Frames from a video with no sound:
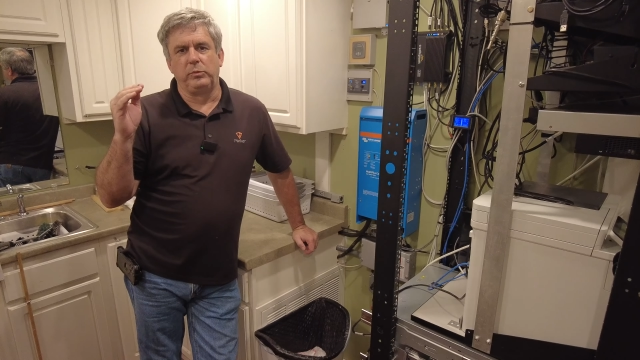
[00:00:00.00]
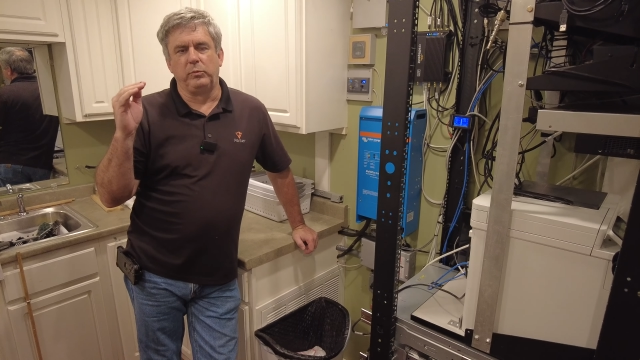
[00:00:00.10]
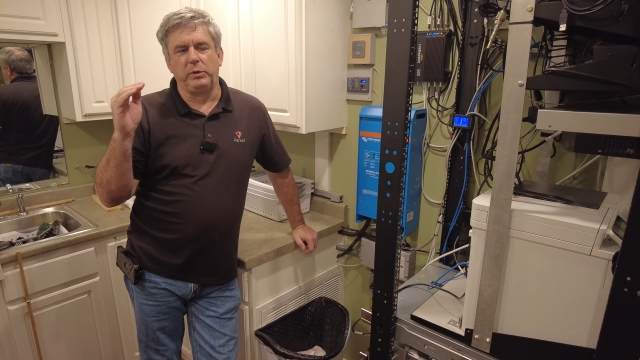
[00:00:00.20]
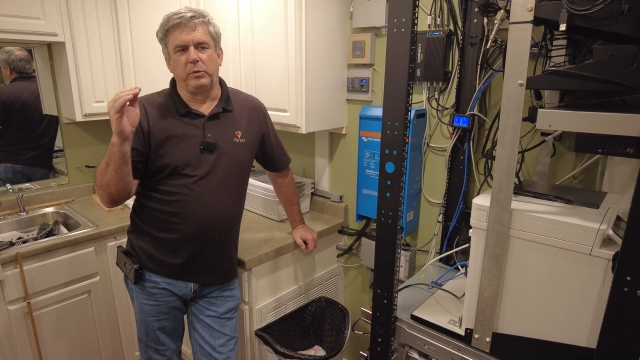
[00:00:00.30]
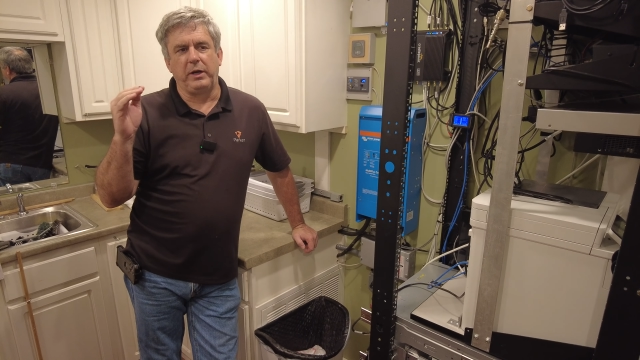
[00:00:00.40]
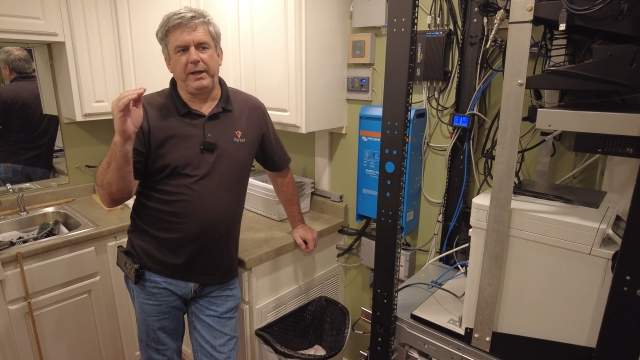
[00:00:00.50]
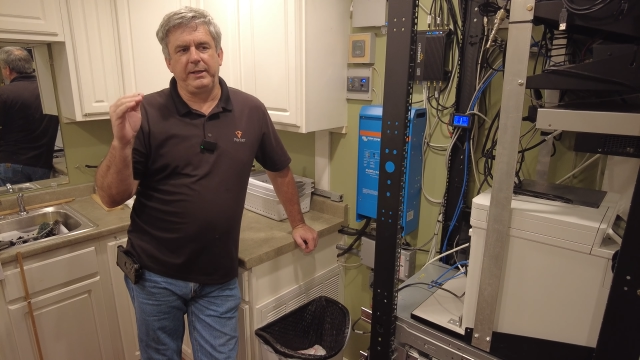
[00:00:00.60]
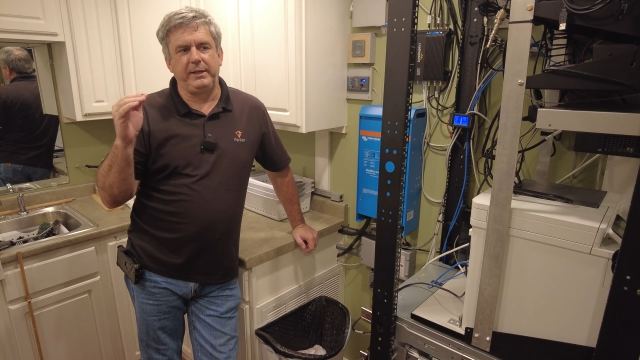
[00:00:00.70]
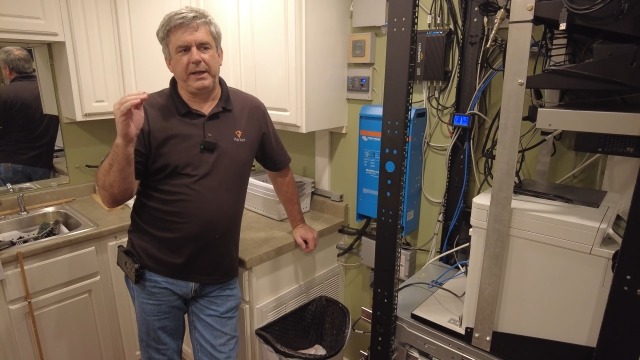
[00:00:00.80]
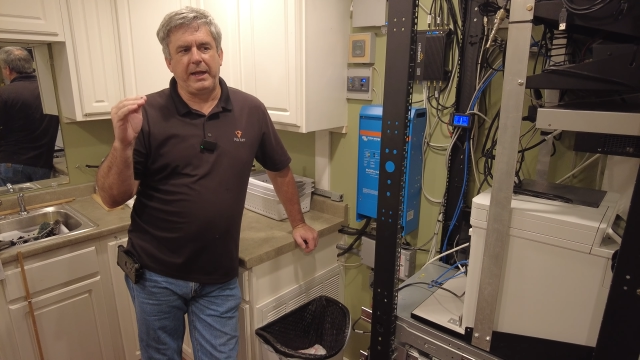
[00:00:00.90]
When we were
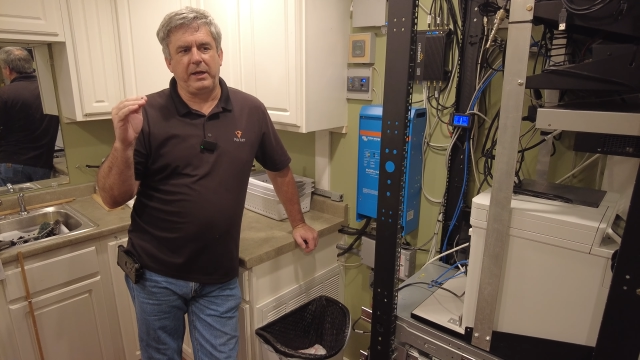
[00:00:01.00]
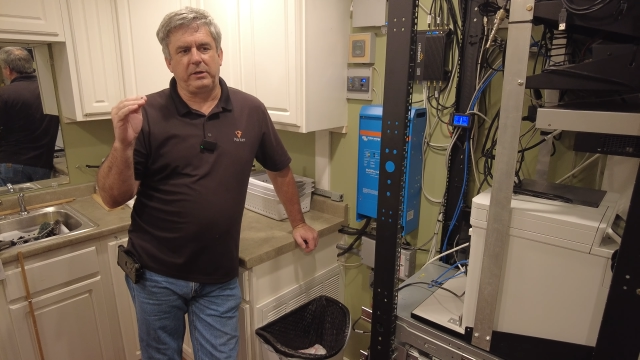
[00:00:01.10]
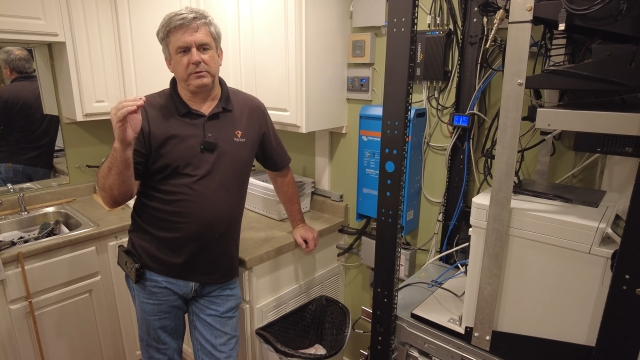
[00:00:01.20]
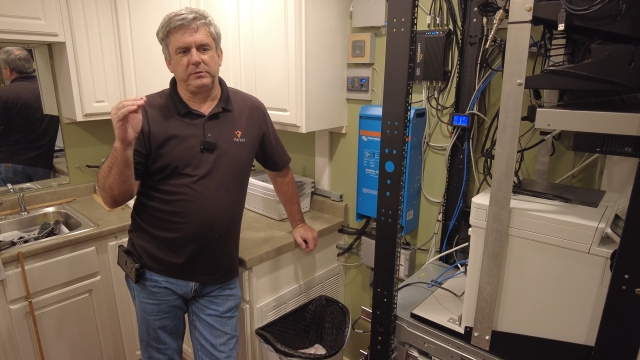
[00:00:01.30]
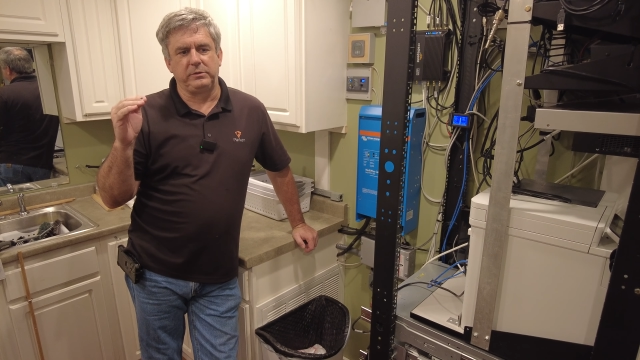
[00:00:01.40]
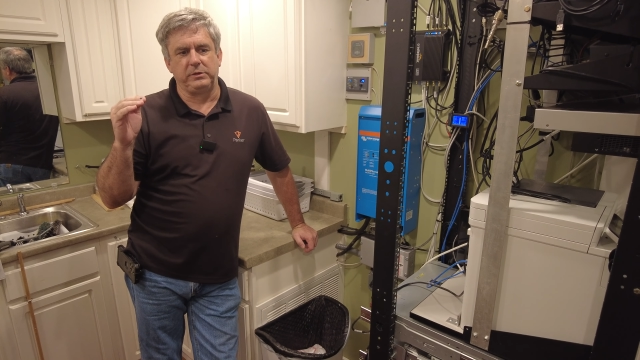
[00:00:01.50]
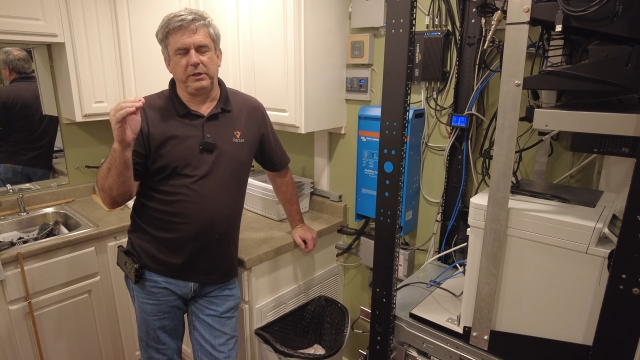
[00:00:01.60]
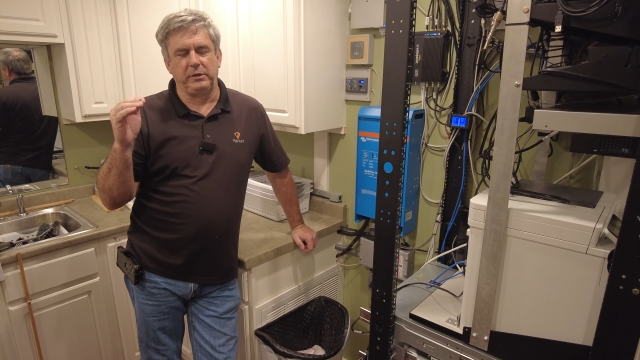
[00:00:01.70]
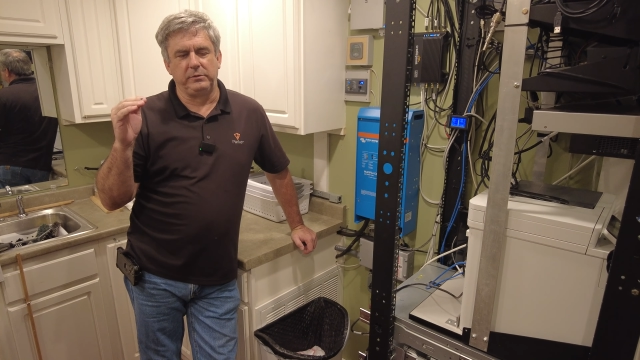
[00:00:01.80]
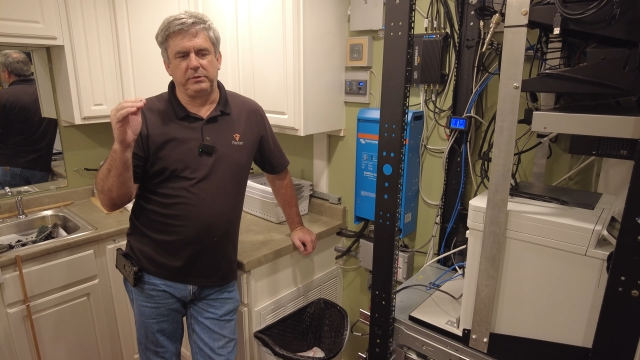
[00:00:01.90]
heading out to
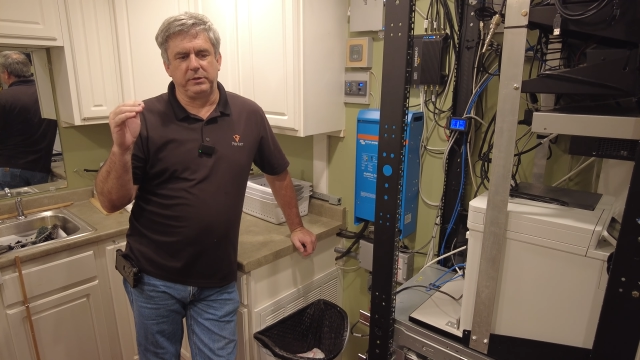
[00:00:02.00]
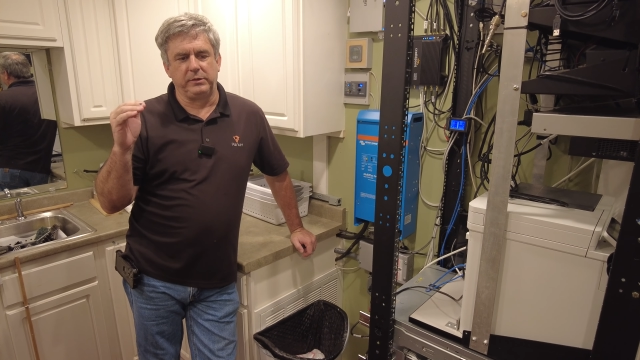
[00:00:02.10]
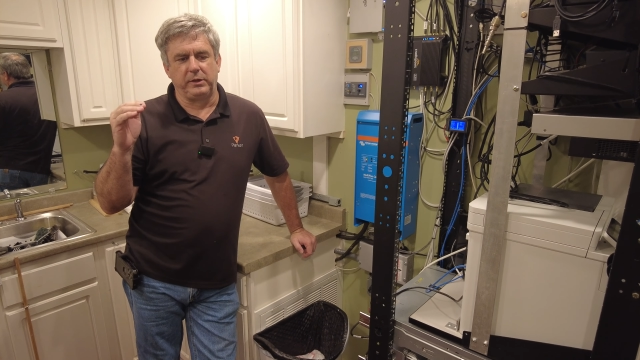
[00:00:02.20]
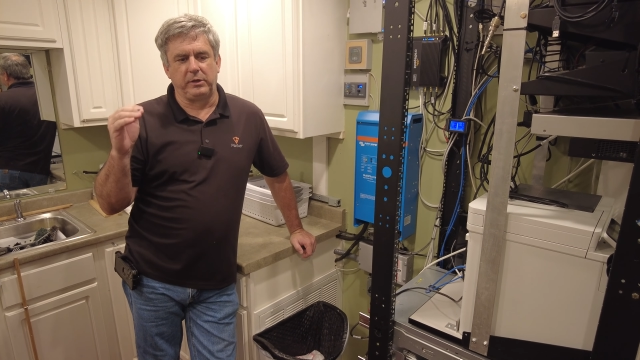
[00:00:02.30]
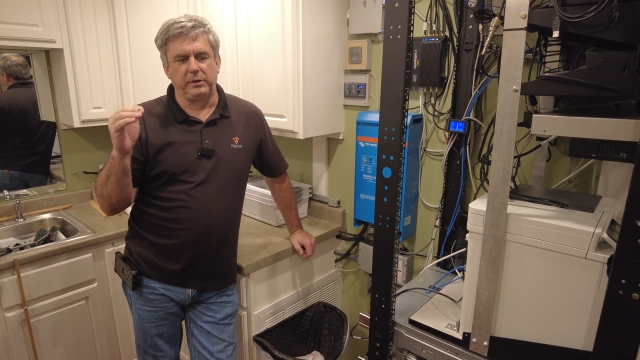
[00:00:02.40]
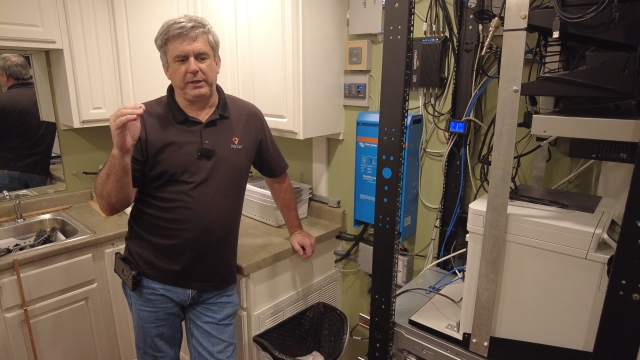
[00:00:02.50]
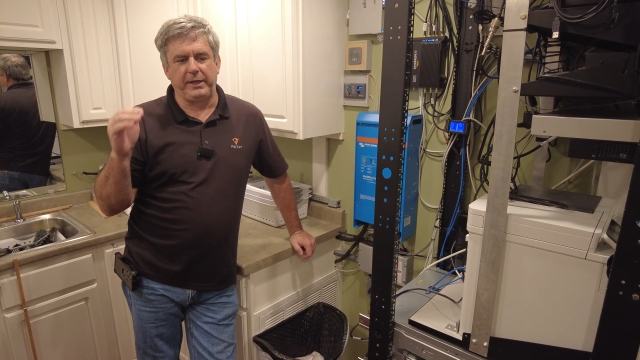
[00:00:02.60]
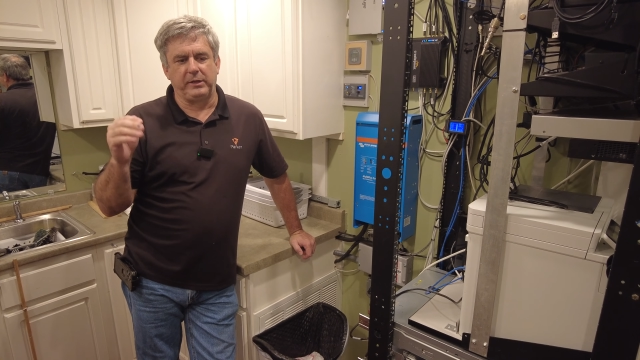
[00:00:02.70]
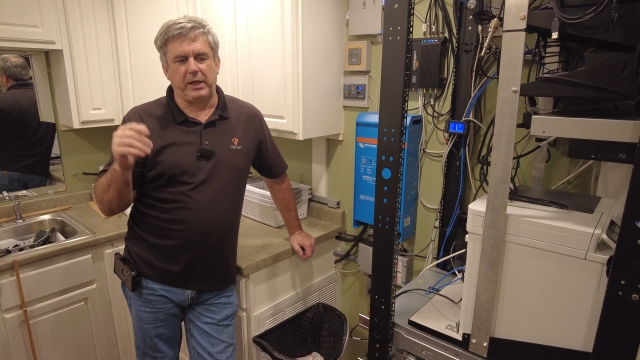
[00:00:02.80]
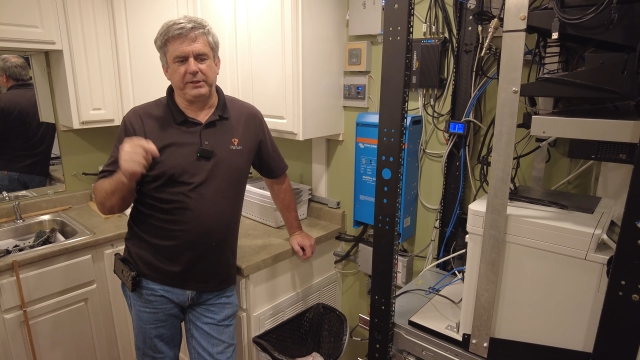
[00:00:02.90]
go to the
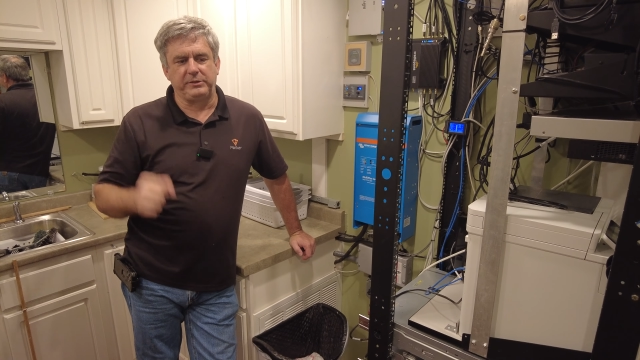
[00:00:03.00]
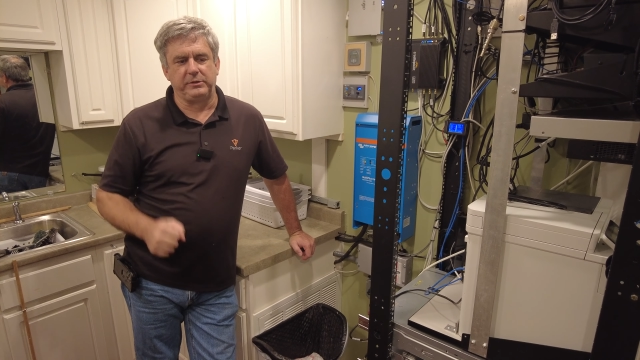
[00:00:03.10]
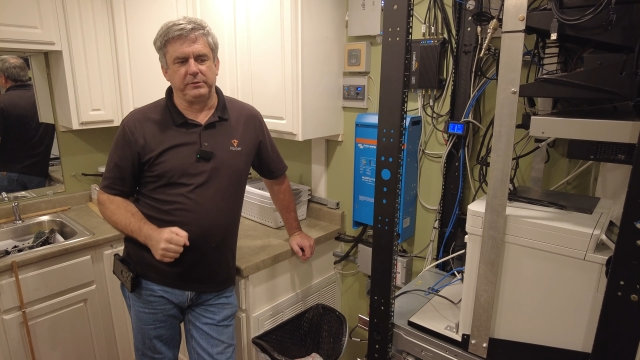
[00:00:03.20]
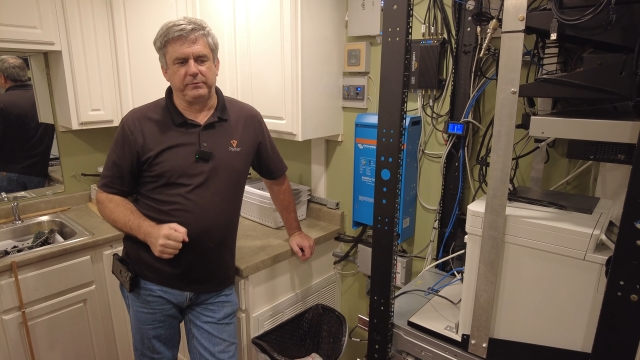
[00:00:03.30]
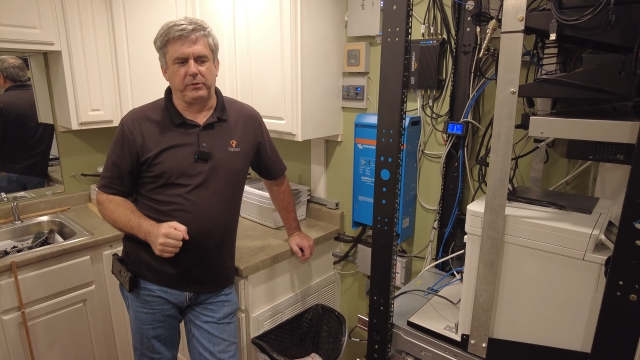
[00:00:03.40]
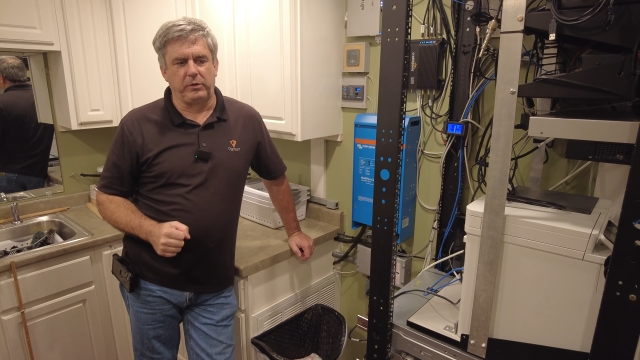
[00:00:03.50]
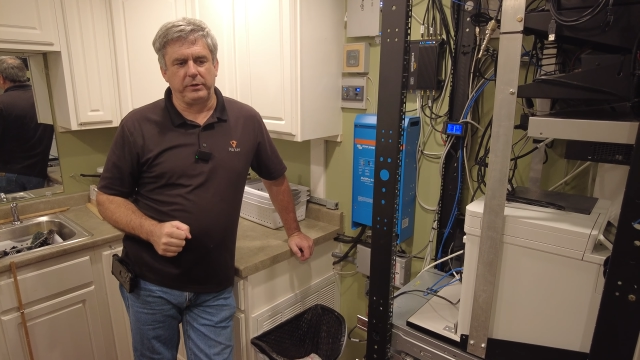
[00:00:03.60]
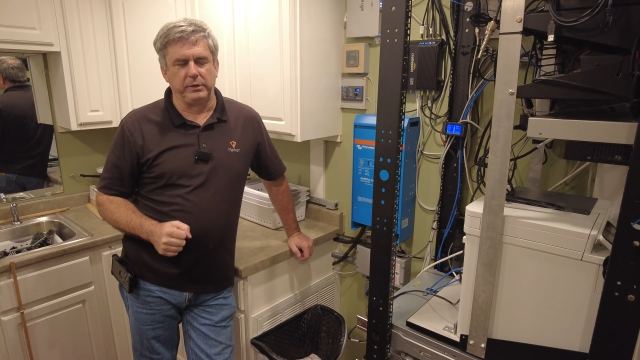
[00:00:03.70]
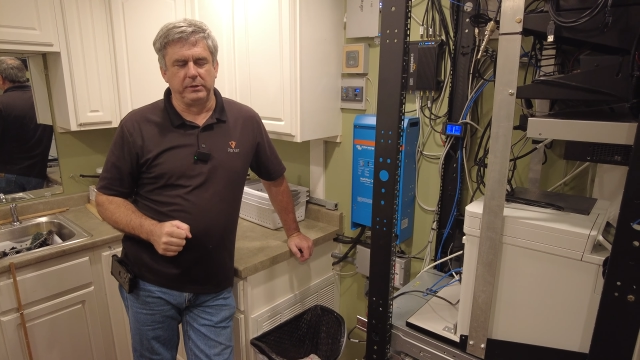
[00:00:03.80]
hurricane last year in Florida,